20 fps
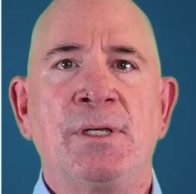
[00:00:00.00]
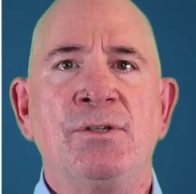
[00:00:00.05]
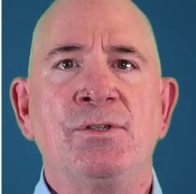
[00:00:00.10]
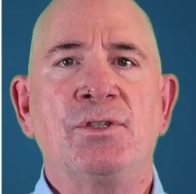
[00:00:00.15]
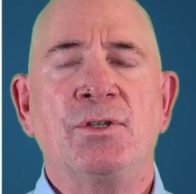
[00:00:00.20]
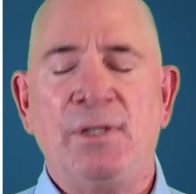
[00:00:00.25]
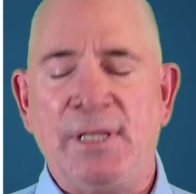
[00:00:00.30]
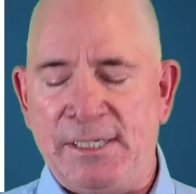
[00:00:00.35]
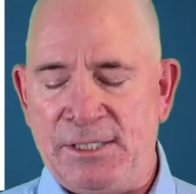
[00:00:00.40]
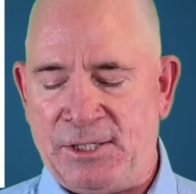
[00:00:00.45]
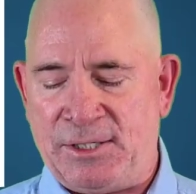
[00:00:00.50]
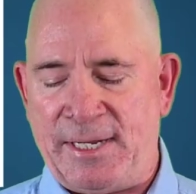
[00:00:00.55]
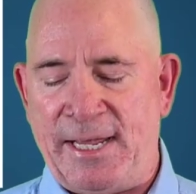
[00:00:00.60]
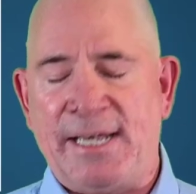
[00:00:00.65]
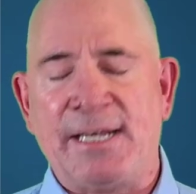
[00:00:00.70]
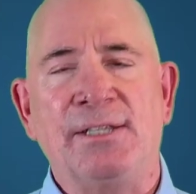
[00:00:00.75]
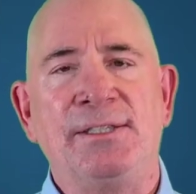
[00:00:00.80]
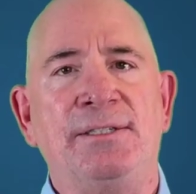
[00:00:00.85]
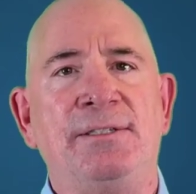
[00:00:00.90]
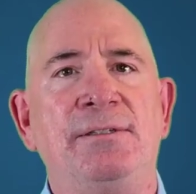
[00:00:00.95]
So let's
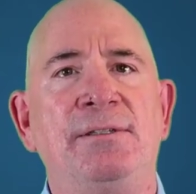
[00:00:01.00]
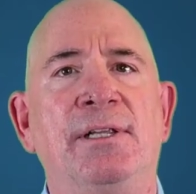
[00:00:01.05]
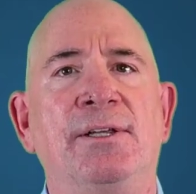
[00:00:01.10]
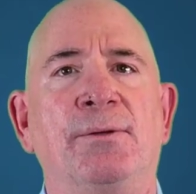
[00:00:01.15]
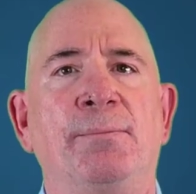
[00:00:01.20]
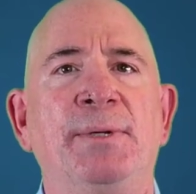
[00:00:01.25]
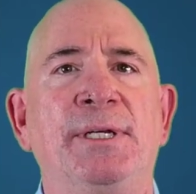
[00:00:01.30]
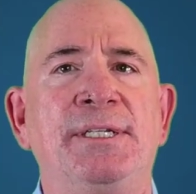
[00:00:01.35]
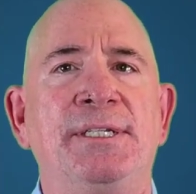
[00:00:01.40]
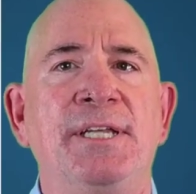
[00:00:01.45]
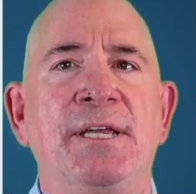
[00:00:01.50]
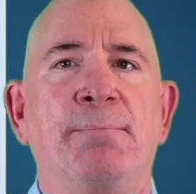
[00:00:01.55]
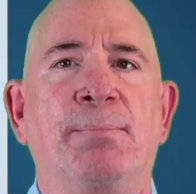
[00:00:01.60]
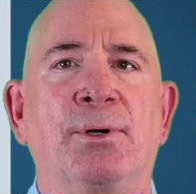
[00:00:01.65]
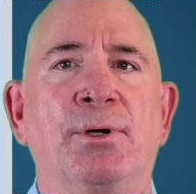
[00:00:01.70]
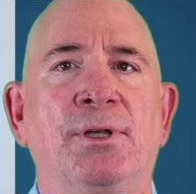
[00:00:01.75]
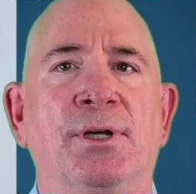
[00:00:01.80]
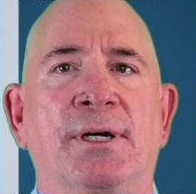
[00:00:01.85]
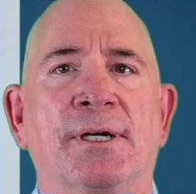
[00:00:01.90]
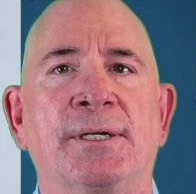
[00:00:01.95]
take a little bit
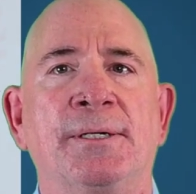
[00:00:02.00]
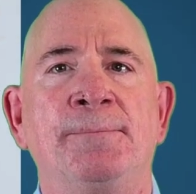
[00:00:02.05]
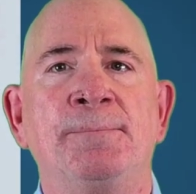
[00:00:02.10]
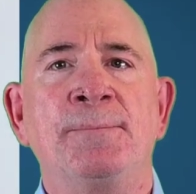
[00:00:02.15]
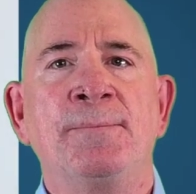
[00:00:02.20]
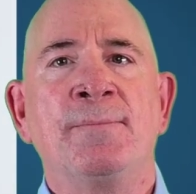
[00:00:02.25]
deeper look.